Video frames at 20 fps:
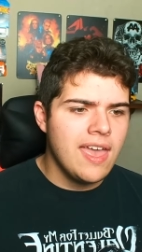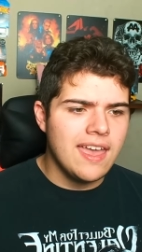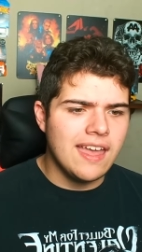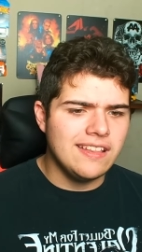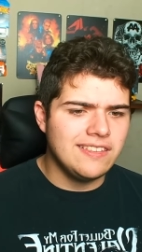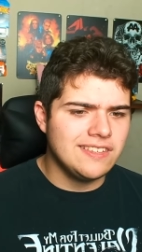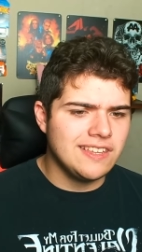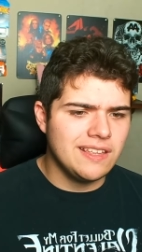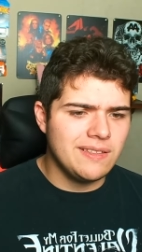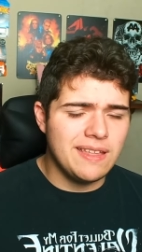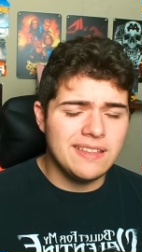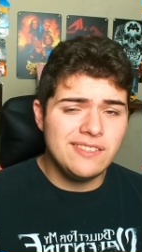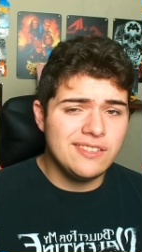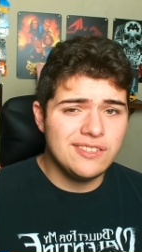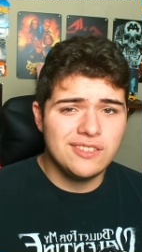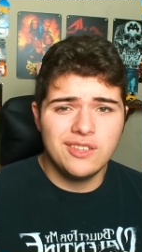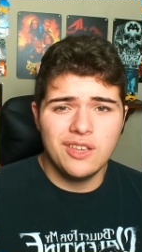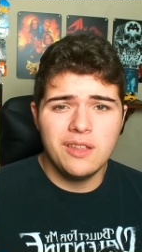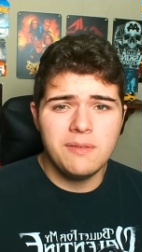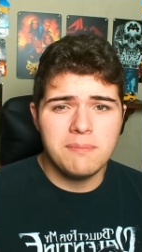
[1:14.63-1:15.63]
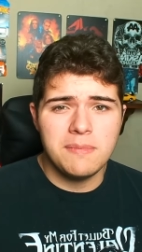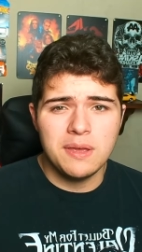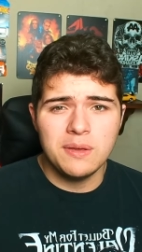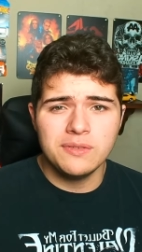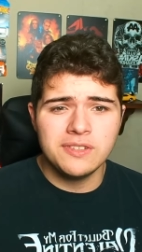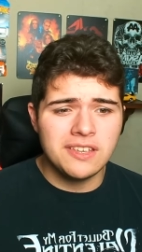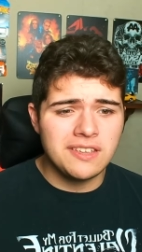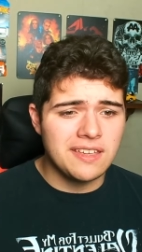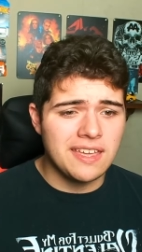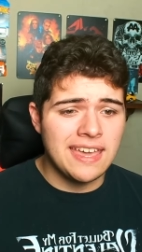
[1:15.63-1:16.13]
It's a, uh, it's just good
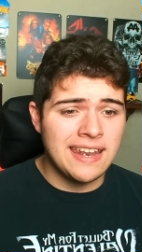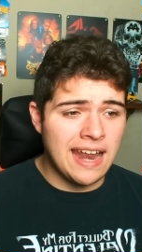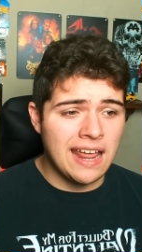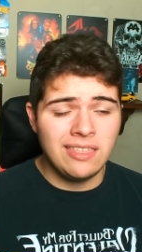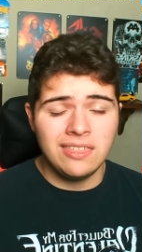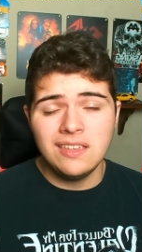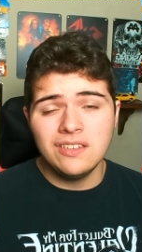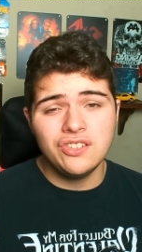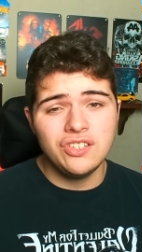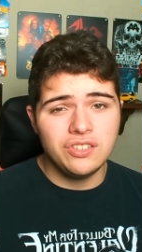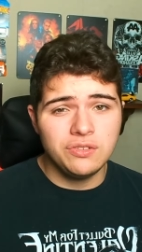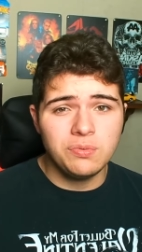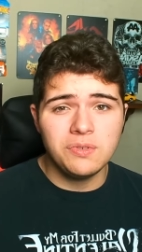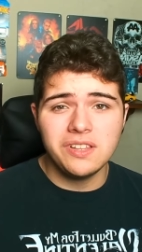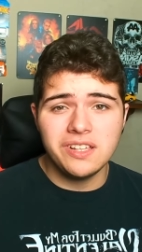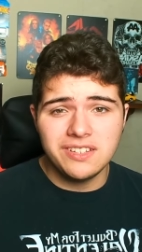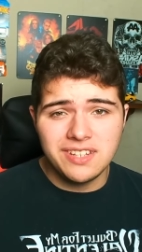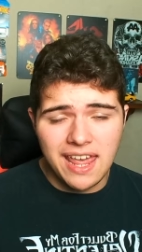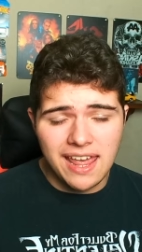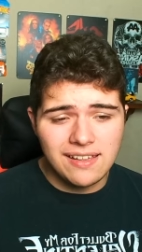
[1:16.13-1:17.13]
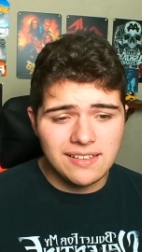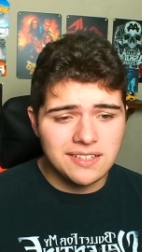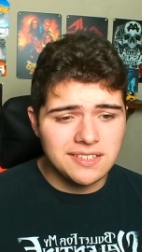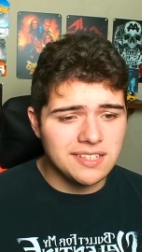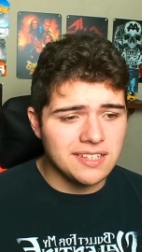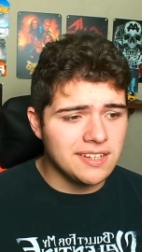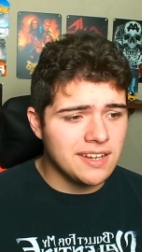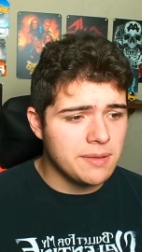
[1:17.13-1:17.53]
music, and I think she's really talented.